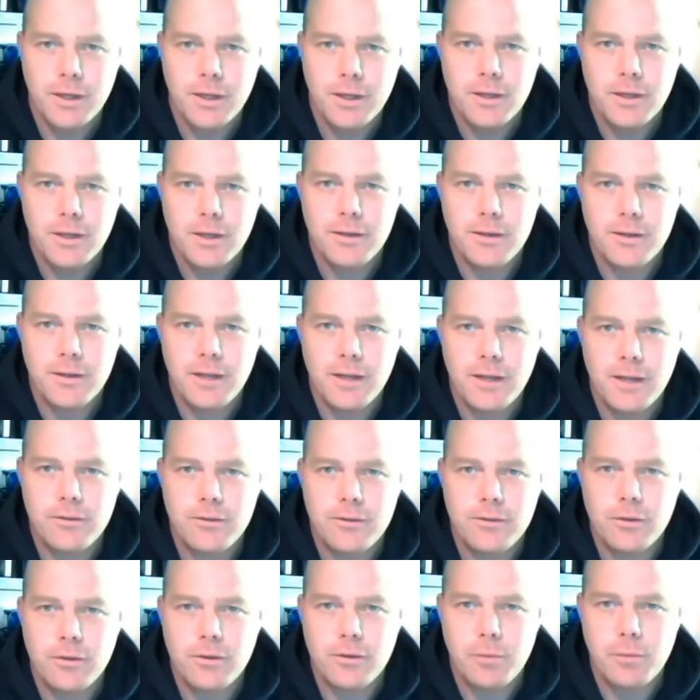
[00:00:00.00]
The days of
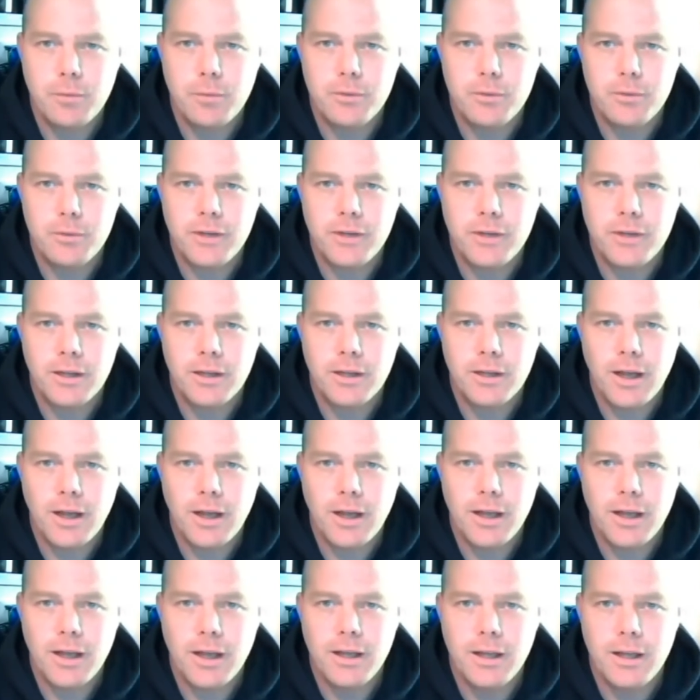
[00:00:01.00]
just publishing
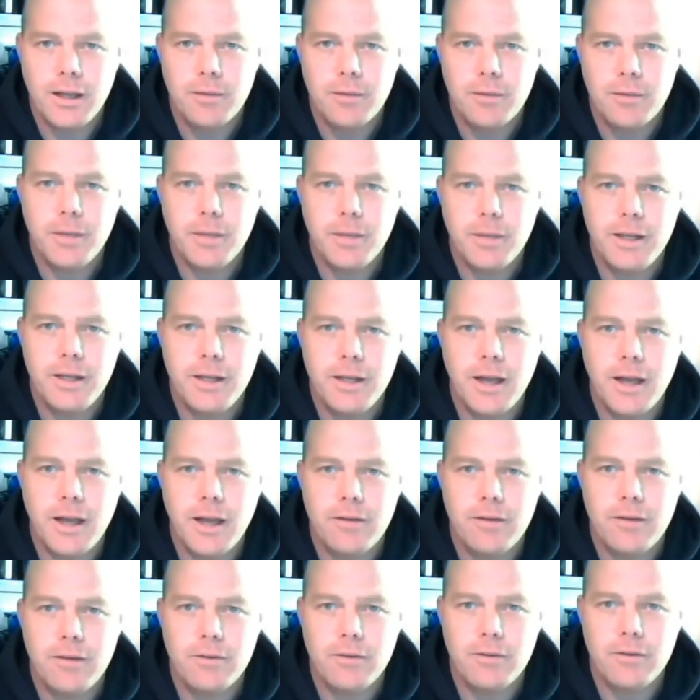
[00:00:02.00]
a PDF
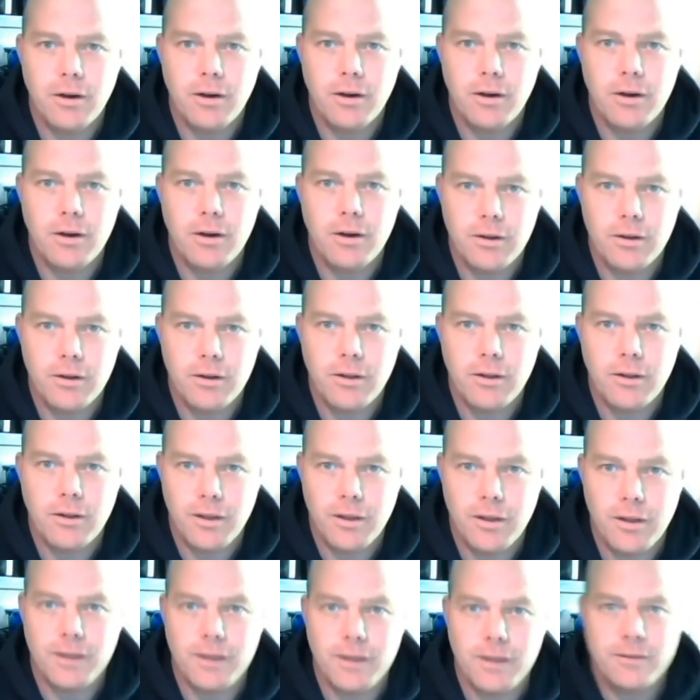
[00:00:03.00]
are, I
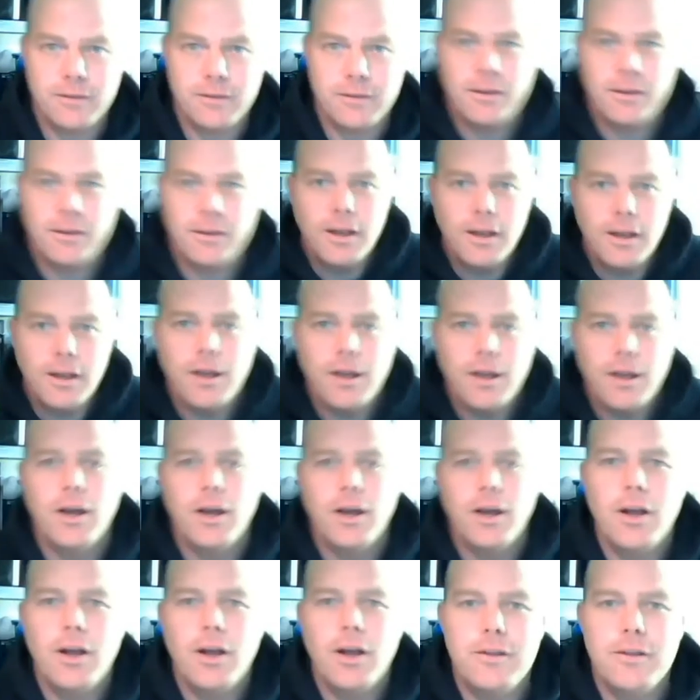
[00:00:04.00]
think,
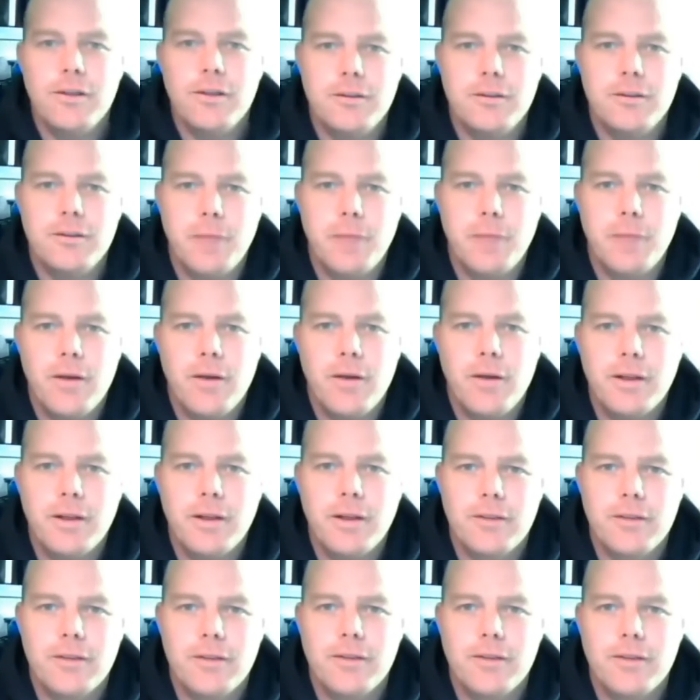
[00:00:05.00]
disappearing.
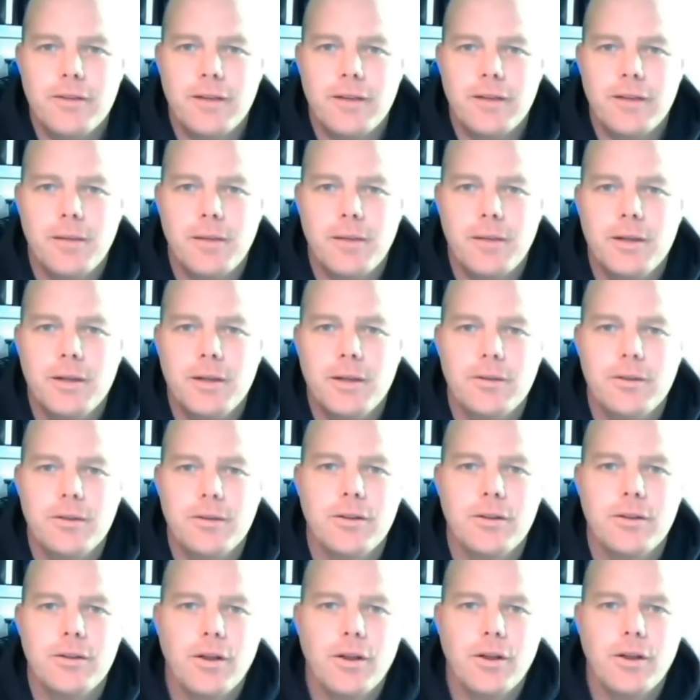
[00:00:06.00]
That's happening
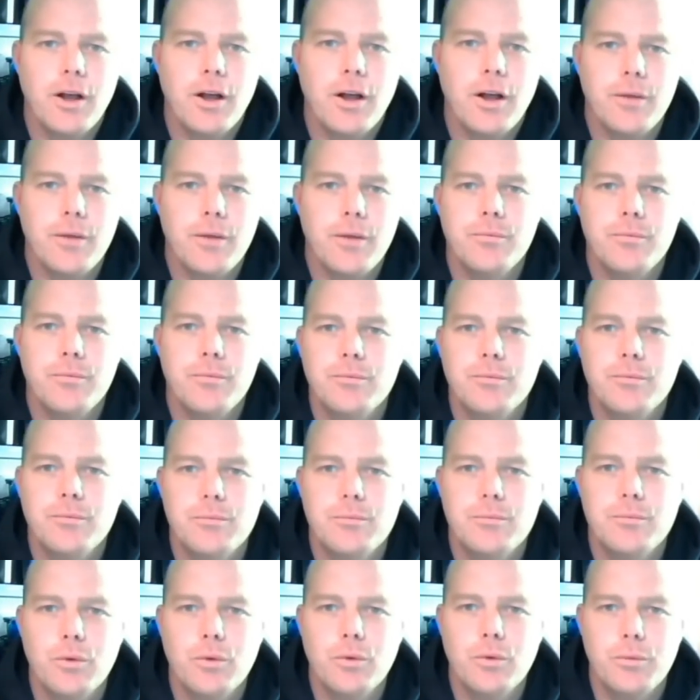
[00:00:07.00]

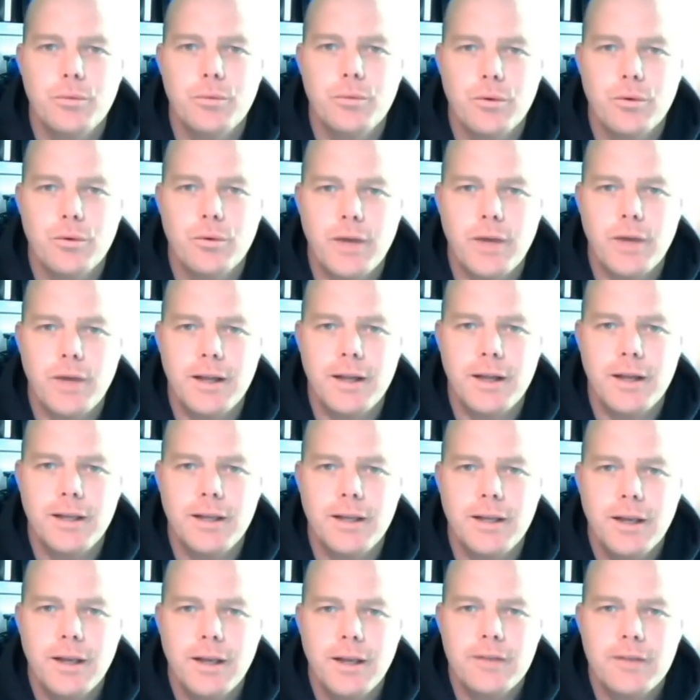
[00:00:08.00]
more and more rarely.
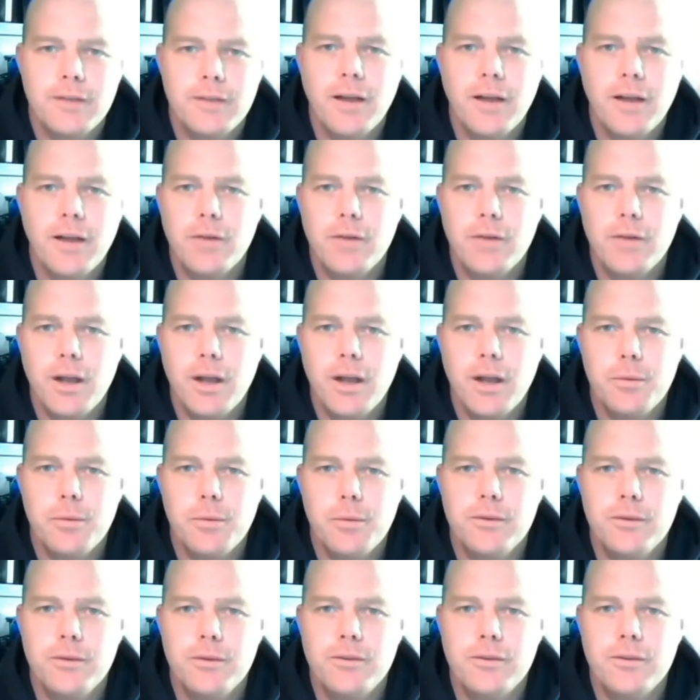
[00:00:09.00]
So that really
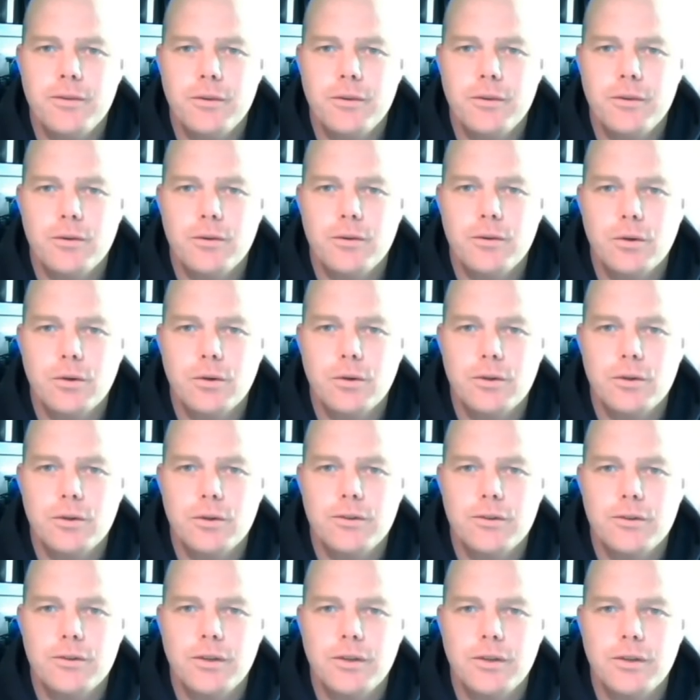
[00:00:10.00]
opens the door
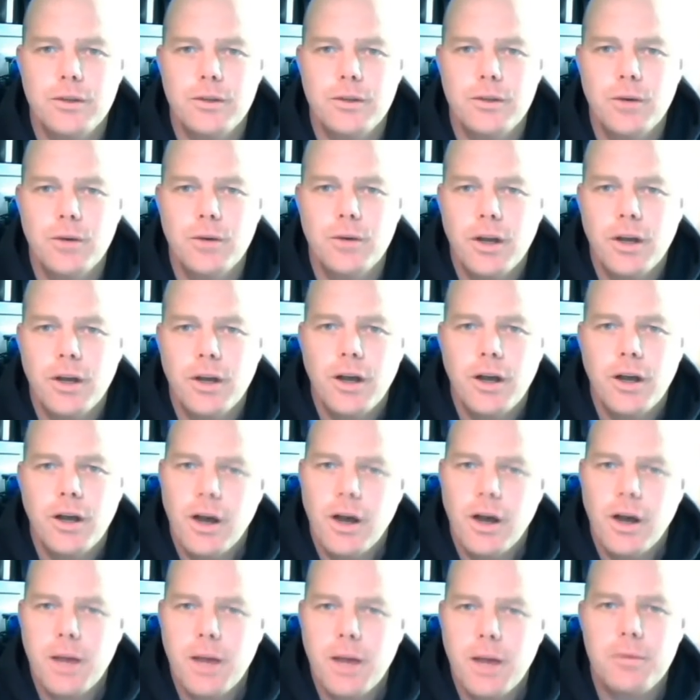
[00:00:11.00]
to a
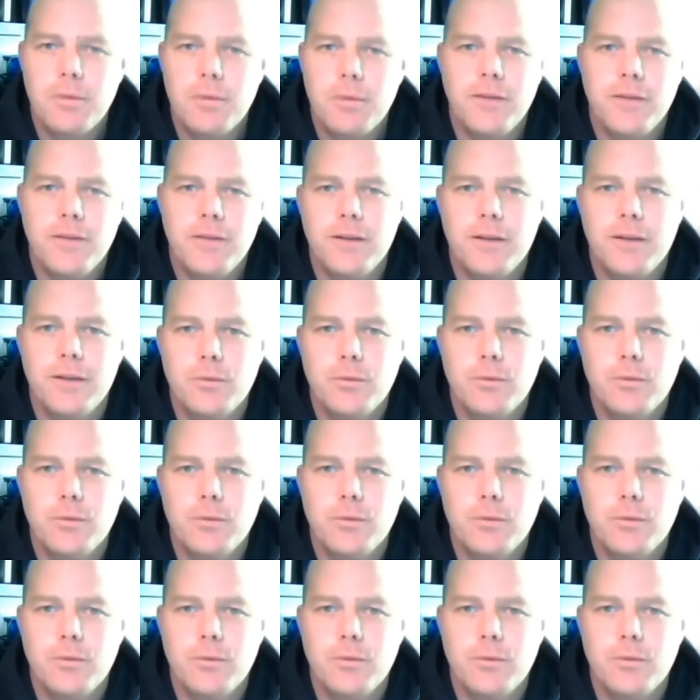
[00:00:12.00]
couple of things.